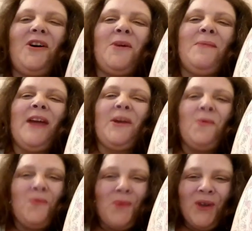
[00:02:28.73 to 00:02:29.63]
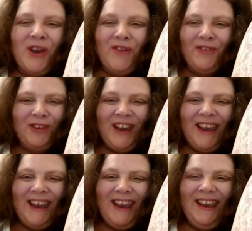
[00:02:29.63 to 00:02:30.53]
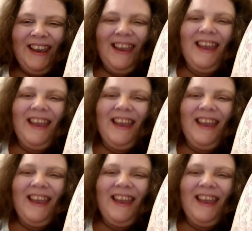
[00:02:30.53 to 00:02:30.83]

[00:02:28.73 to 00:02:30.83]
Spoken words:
Hope you had a wonderful day.